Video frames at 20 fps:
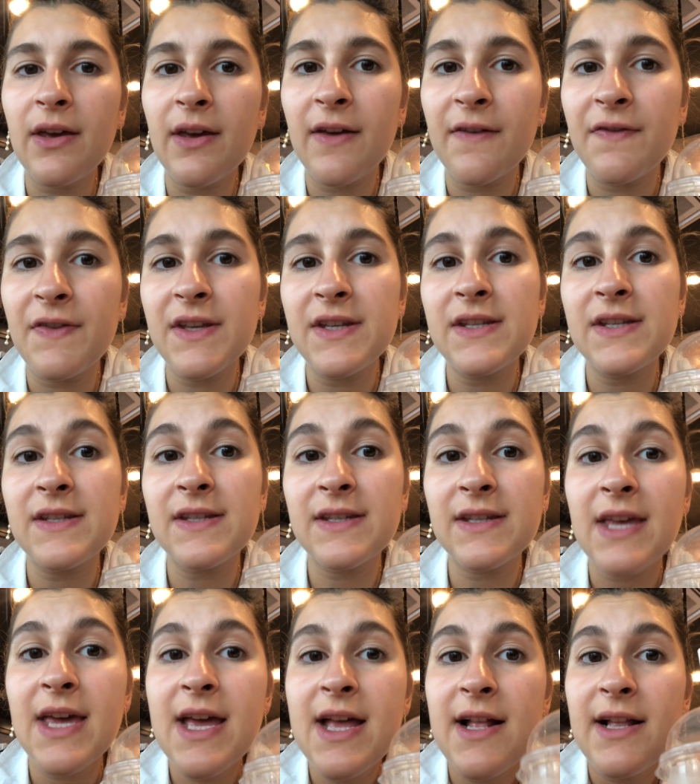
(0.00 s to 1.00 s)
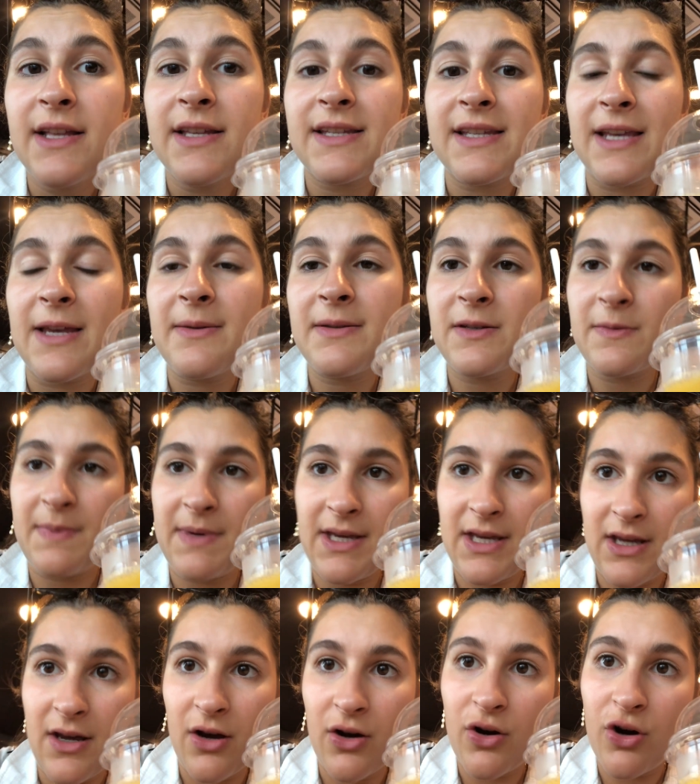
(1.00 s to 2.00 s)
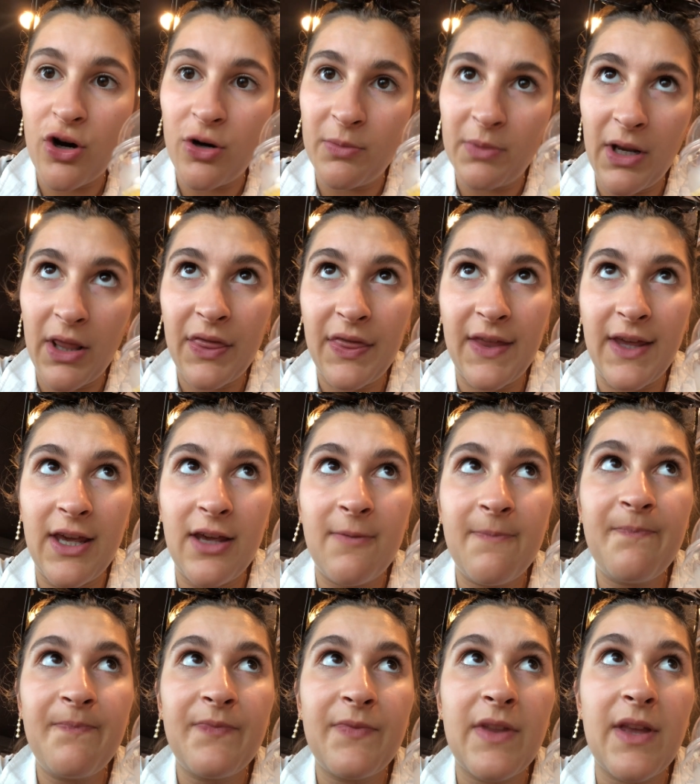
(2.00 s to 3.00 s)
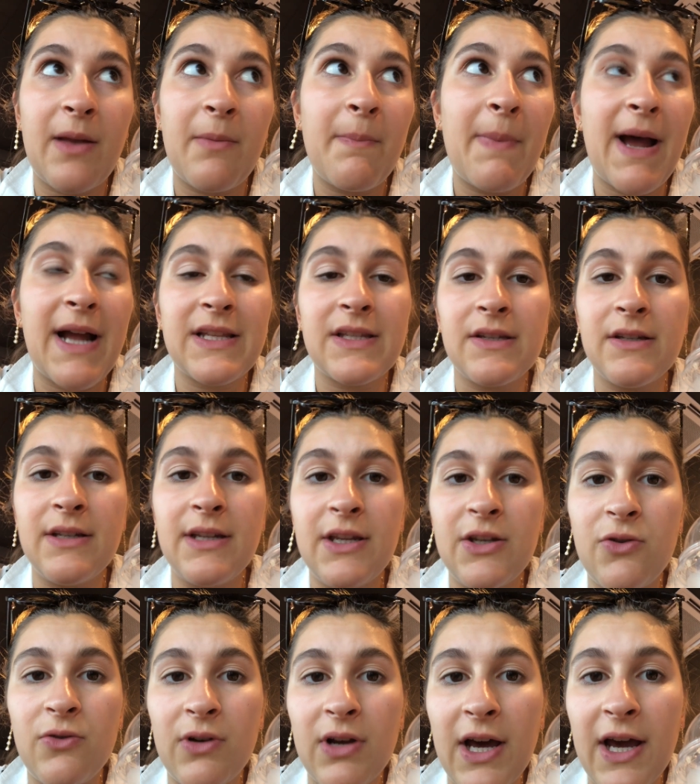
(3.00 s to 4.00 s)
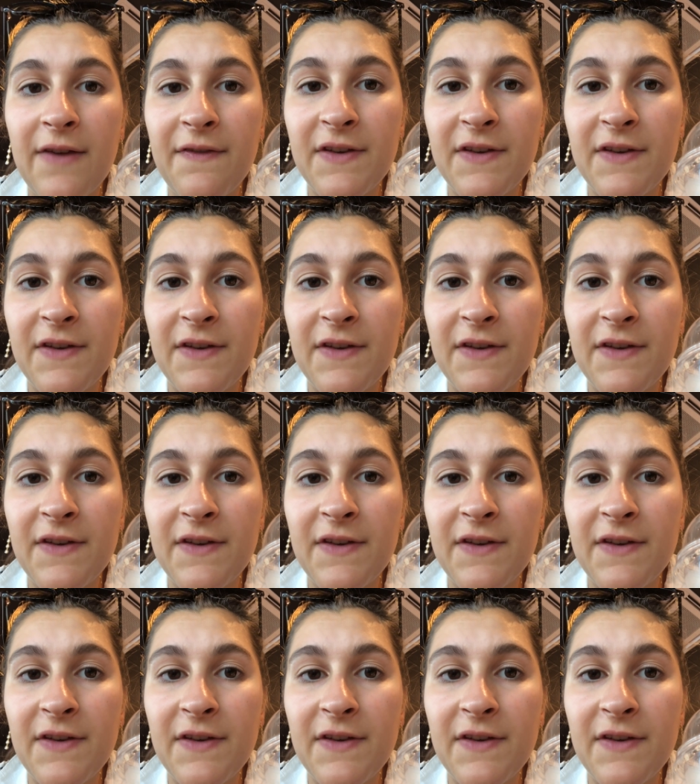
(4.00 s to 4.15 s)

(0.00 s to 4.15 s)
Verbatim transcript: if this seems to be a common theme and pattern in your life,